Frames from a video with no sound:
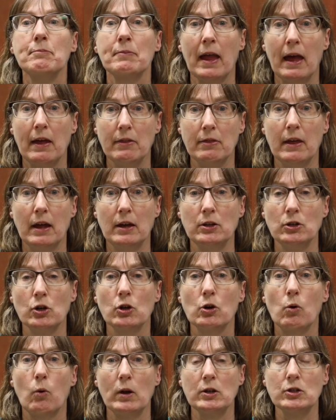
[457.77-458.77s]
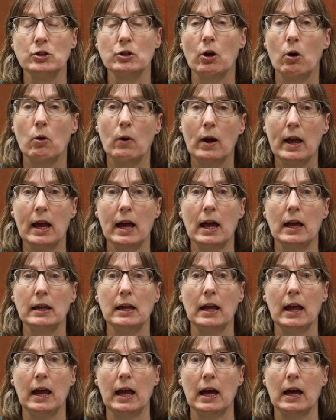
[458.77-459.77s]
and then you're going to go
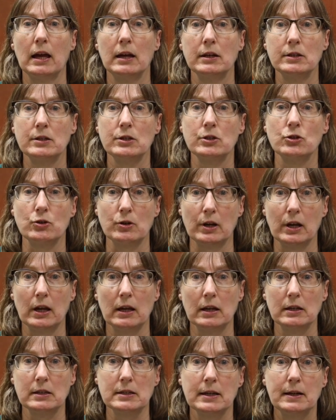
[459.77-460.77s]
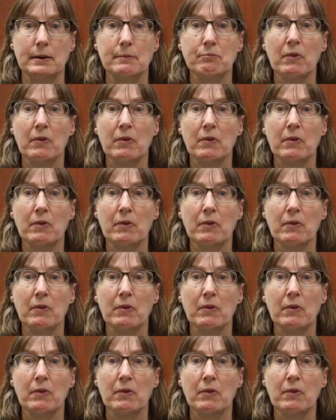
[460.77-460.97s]
ahead and drink it.